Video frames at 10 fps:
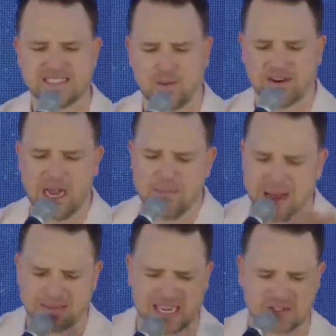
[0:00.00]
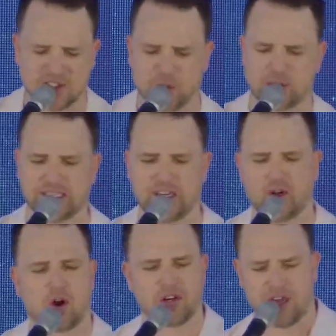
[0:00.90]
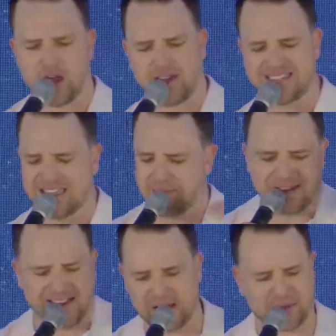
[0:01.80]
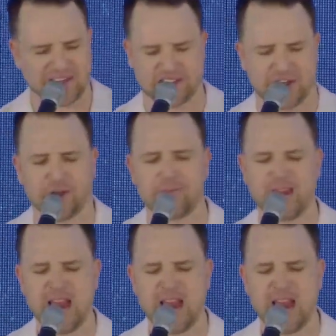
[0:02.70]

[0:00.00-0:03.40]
Someone got baptized when you were little or young. It didn't mean anything to you.